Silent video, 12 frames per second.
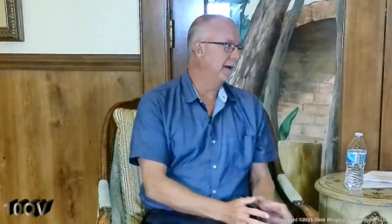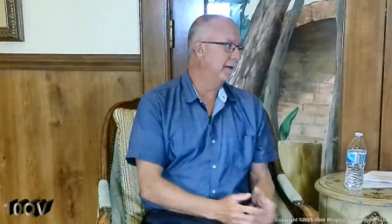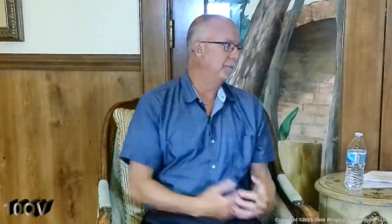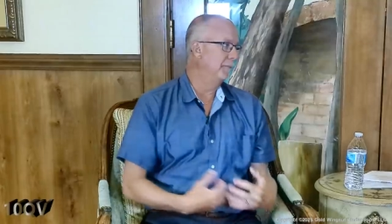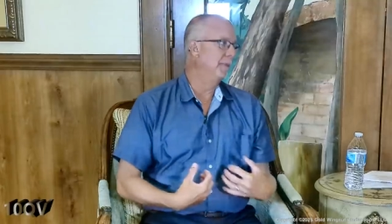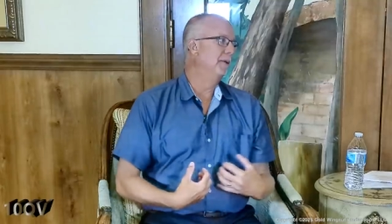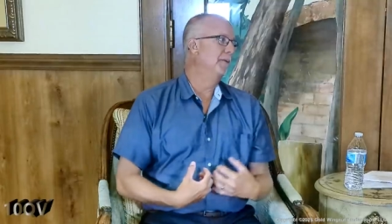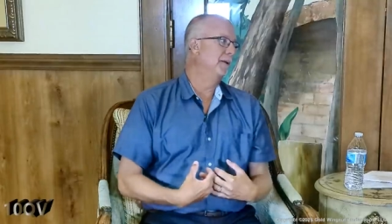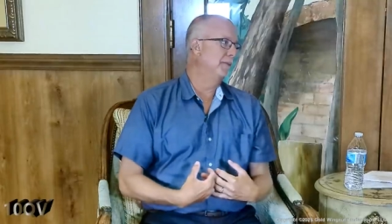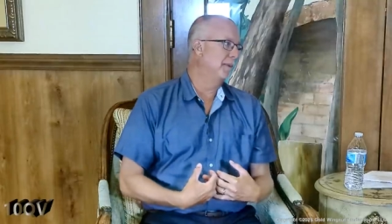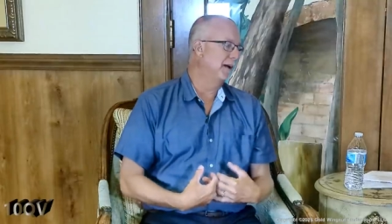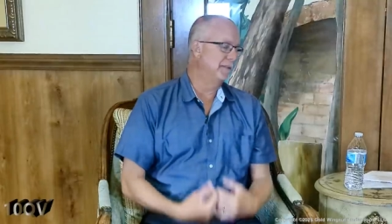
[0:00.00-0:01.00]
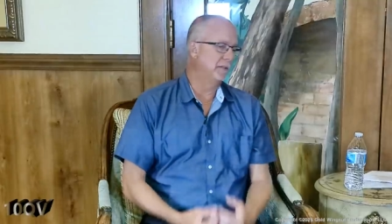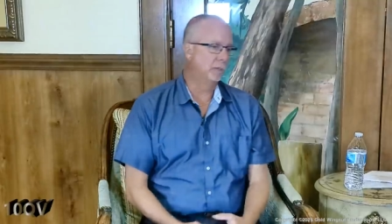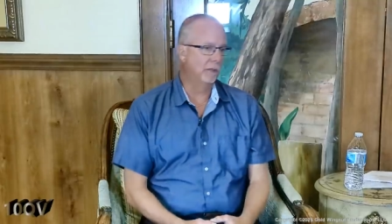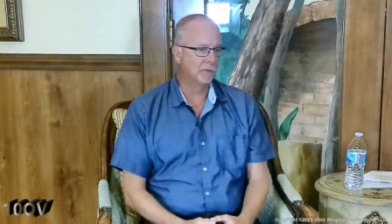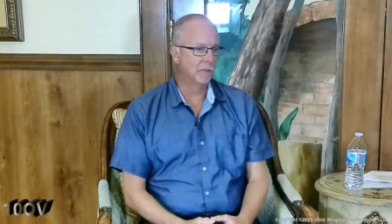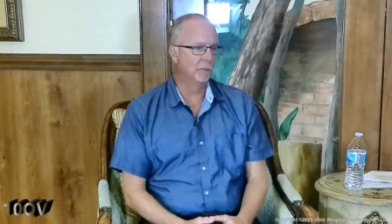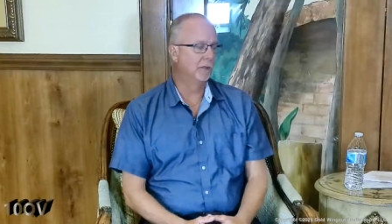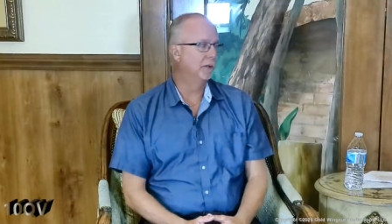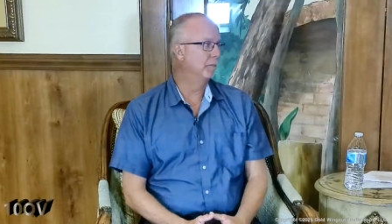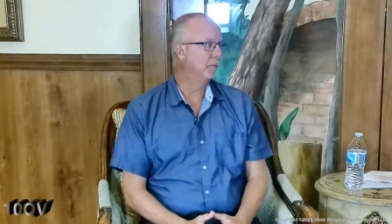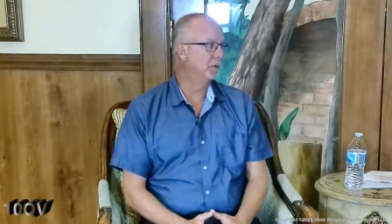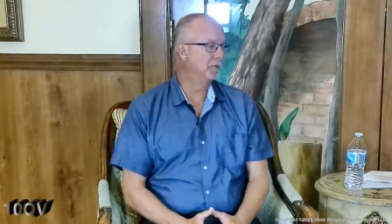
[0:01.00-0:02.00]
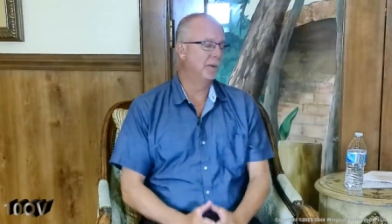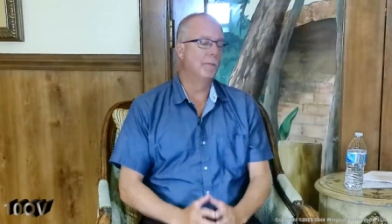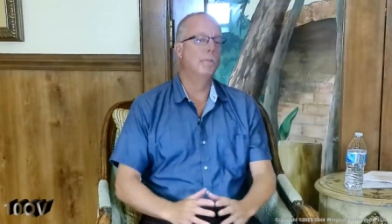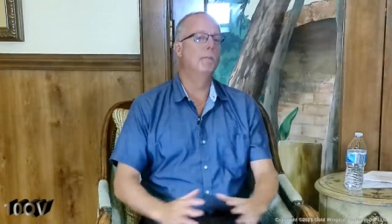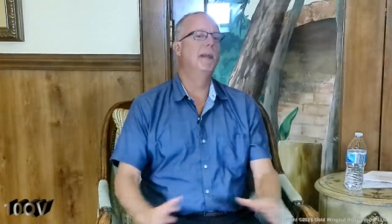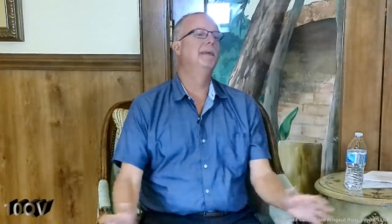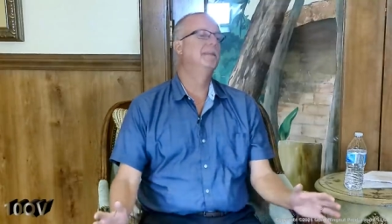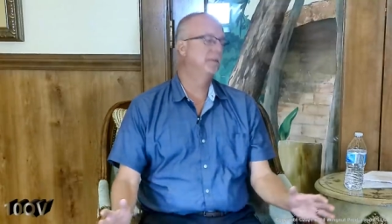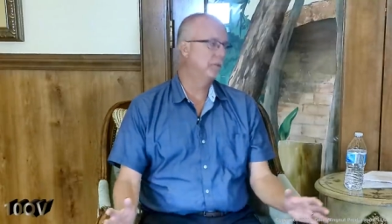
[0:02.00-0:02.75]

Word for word: maybe I'm being biased, we have some of the most amazing